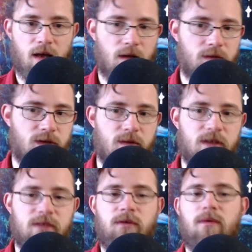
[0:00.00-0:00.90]
So
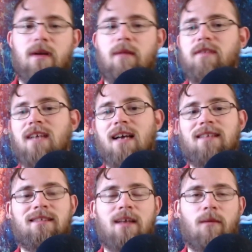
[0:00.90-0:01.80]
this view
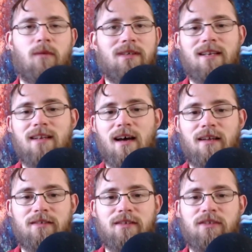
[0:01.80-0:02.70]
emphasizes that one
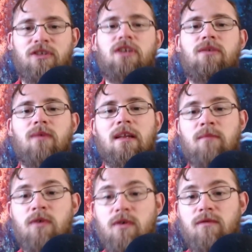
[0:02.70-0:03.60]
cannot genuinely
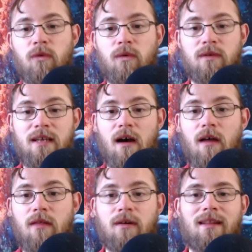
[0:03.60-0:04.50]
move toward the
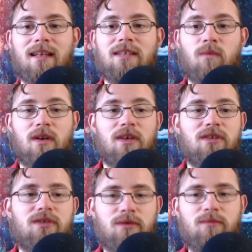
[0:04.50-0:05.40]
other unless one
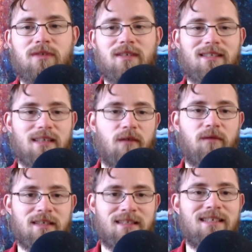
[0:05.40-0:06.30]
assumes the
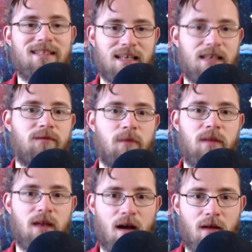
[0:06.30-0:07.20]
self is distinct from
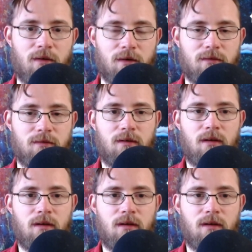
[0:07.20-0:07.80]
the other.